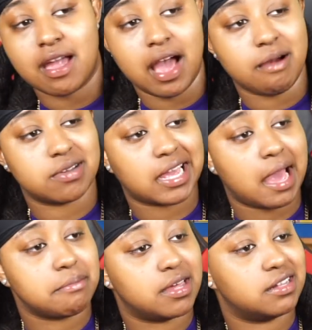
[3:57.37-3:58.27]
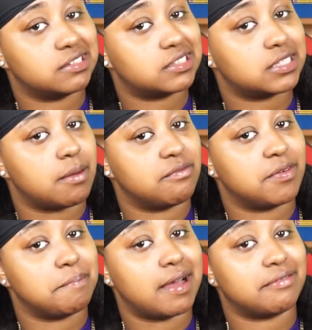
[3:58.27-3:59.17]
I would have got me a little something
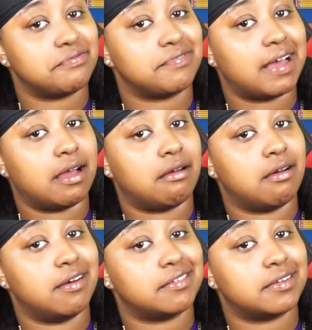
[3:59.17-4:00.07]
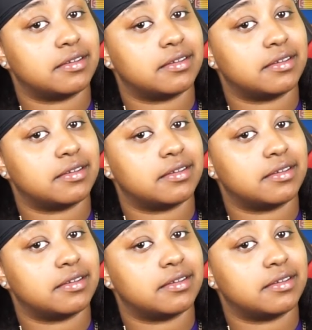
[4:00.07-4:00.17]
for about five hundred.